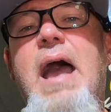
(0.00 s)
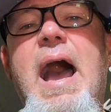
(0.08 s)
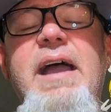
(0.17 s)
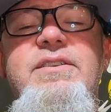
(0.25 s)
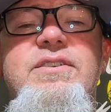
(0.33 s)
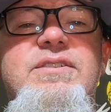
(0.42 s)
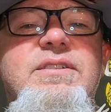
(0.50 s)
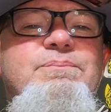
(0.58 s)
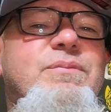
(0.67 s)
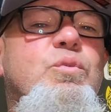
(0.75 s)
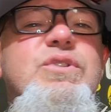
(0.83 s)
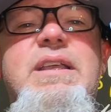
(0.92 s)
I
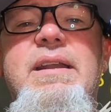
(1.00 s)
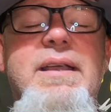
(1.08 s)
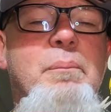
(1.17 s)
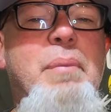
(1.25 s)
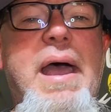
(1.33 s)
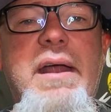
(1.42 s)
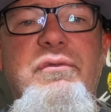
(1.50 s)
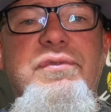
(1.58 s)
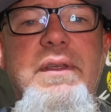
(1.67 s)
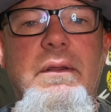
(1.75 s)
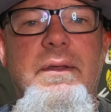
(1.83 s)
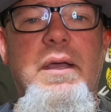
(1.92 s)
just was getting a bad
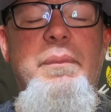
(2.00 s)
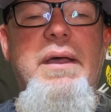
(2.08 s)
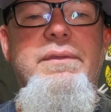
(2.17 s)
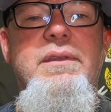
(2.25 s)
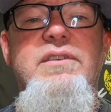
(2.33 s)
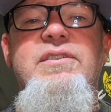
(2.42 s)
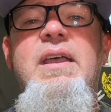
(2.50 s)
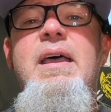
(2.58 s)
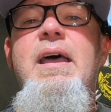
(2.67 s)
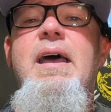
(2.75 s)
feeling about this.